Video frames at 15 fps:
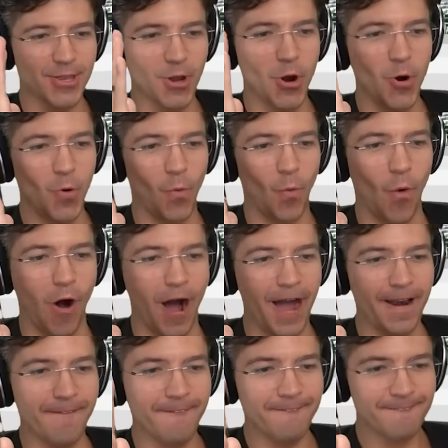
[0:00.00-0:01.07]
2,
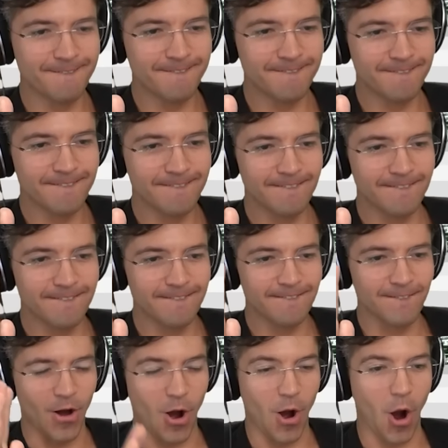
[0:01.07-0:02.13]
1.
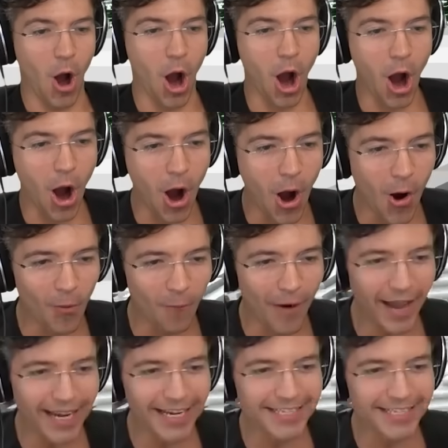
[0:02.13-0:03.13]
Oh, wait a